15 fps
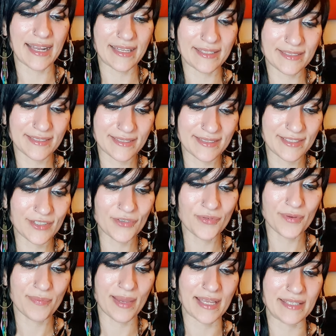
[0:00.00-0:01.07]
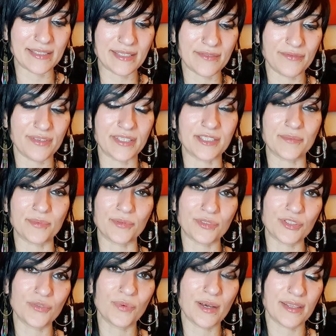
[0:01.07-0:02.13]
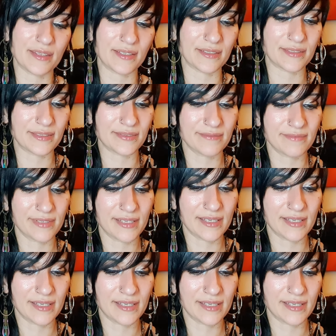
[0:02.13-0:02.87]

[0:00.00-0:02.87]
and it still remains invisible to others.